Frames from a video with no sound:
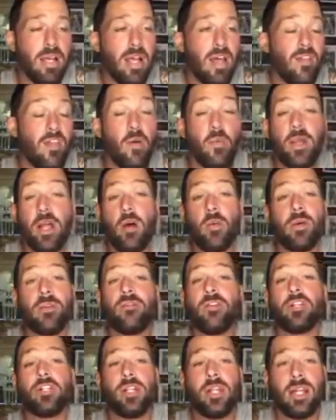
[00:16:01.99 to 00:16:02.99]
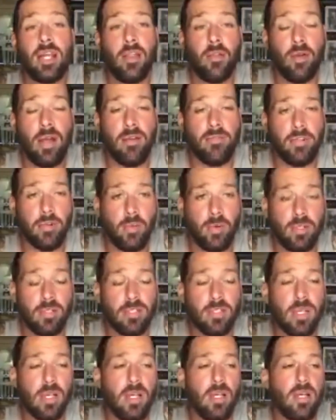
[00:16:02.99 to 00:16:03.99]
And then we all went fishing together
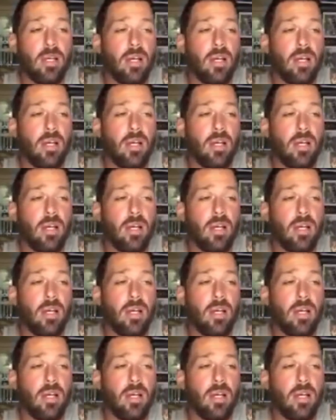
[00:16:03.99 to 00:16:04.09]
afterwards.